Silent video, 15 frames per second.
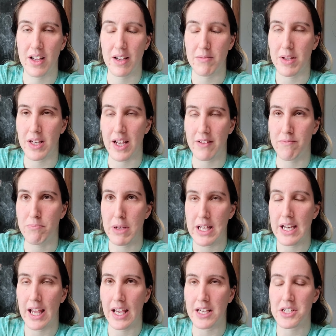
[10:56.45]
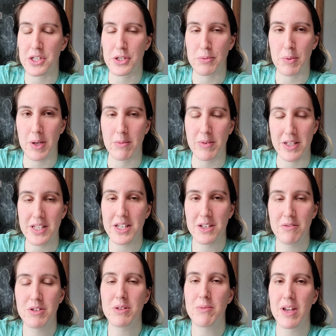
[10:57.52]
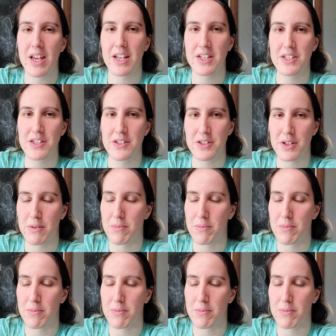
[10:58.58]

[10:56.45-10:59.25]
I mean, I've been anxious, but I'm continuing to be anxious